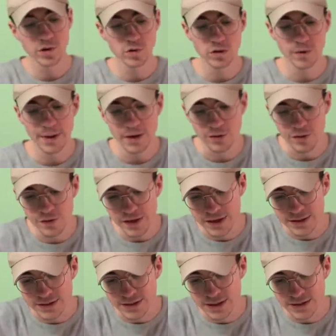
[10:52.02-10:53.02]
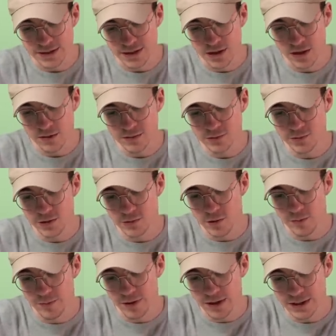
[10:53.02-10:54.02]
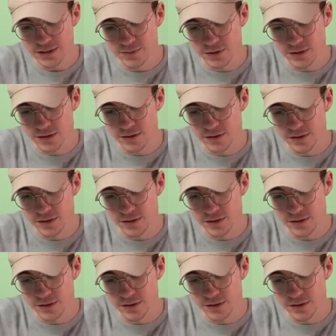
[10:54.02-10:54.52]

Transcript: cool about this is it comes with a replacement